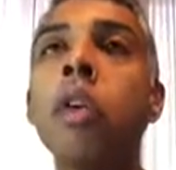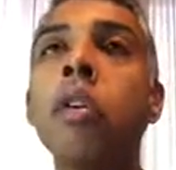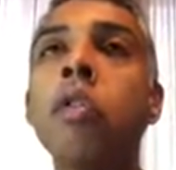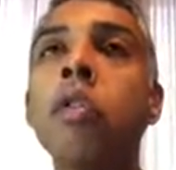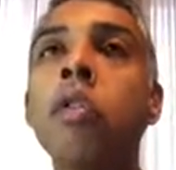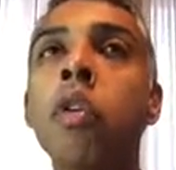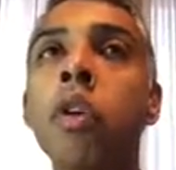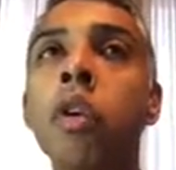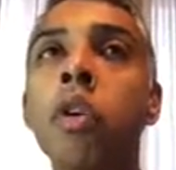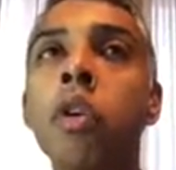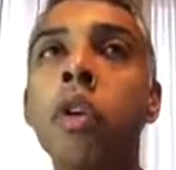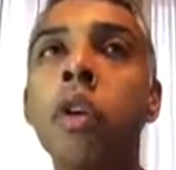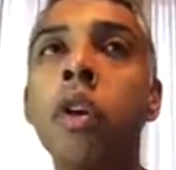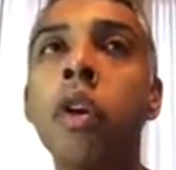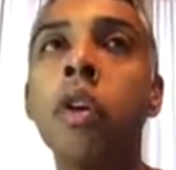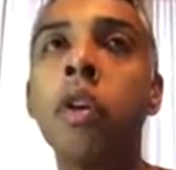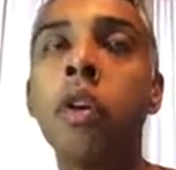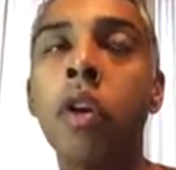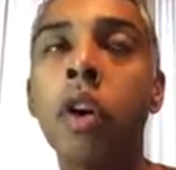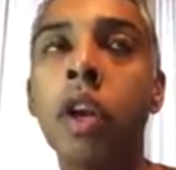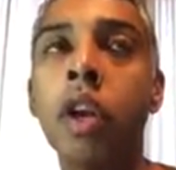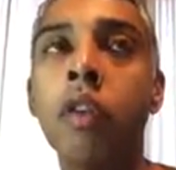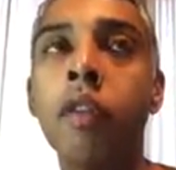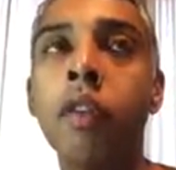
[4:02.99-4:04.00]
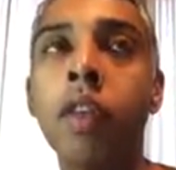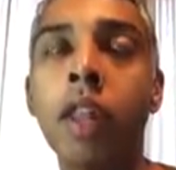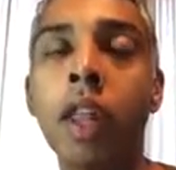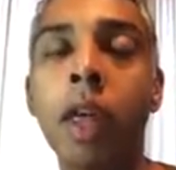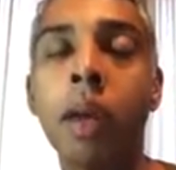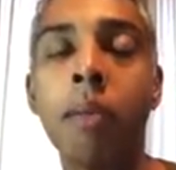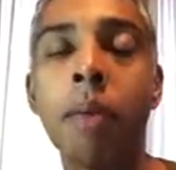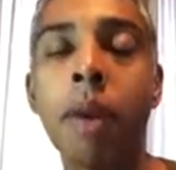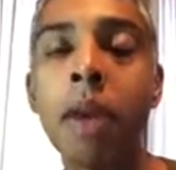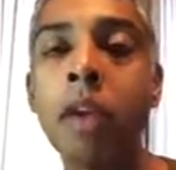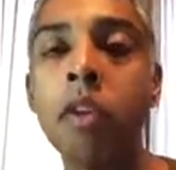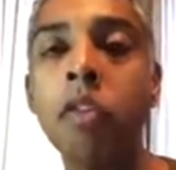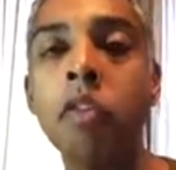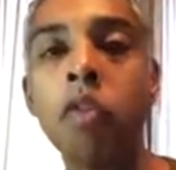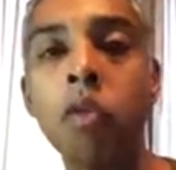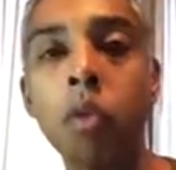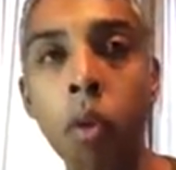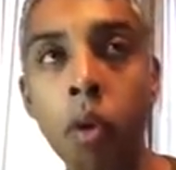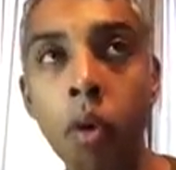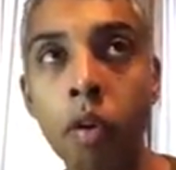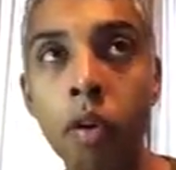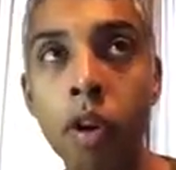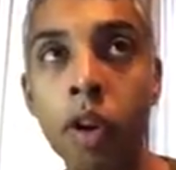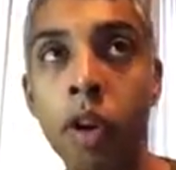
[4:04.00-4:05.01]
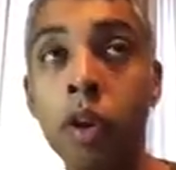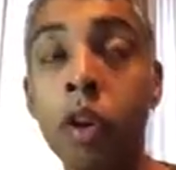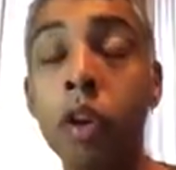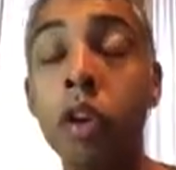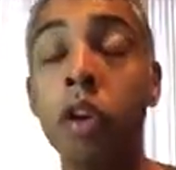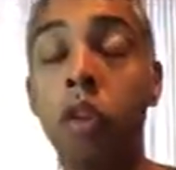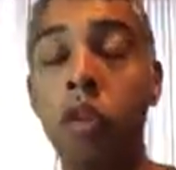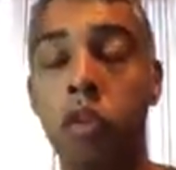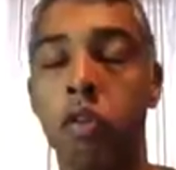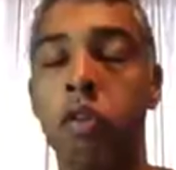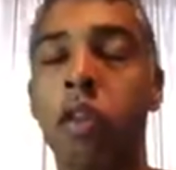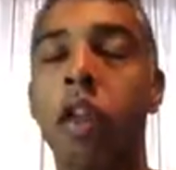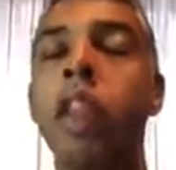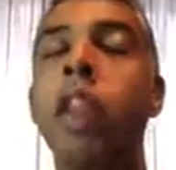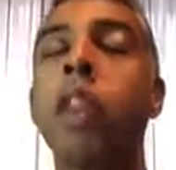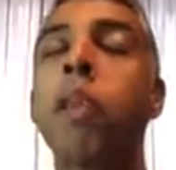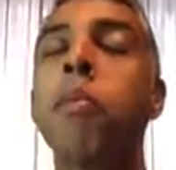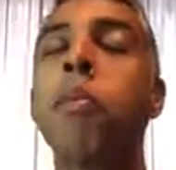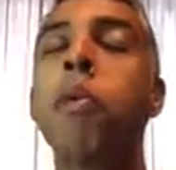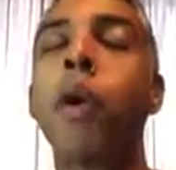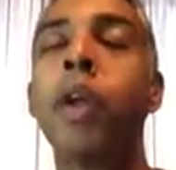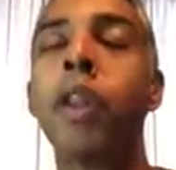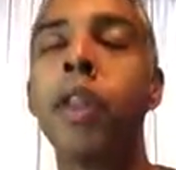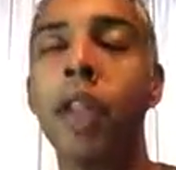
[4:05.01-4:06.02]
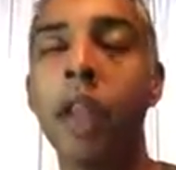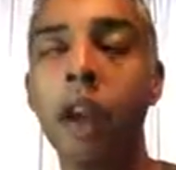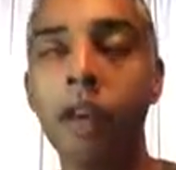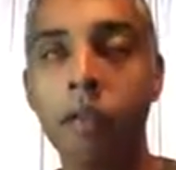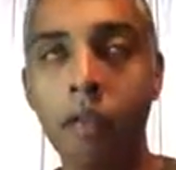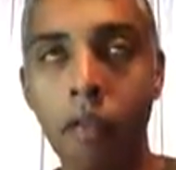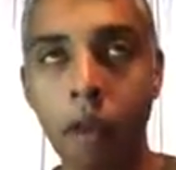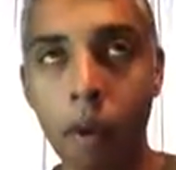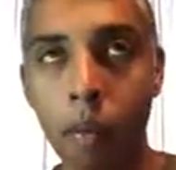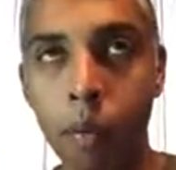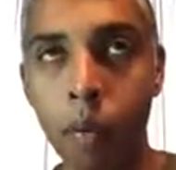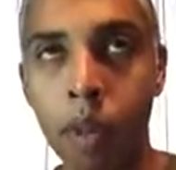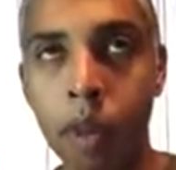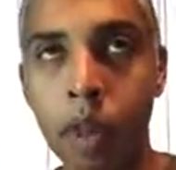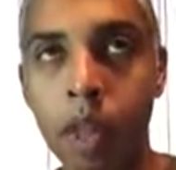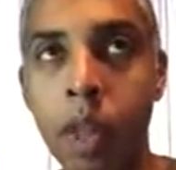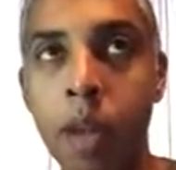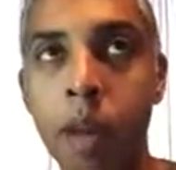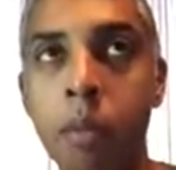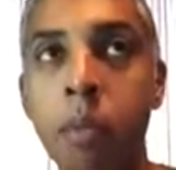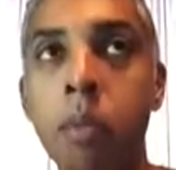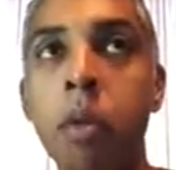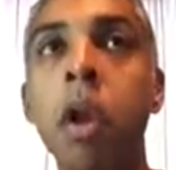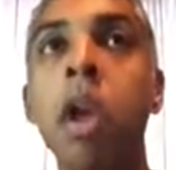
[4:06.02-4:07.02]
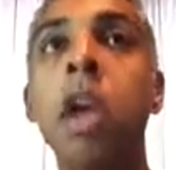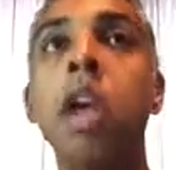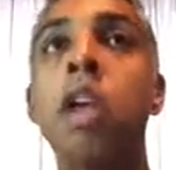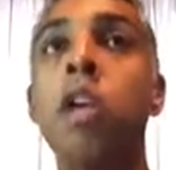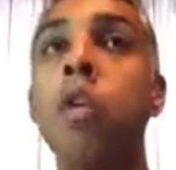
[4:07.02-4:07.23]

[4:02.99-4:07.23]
So you're giving them a story, you're telling them you identify with them,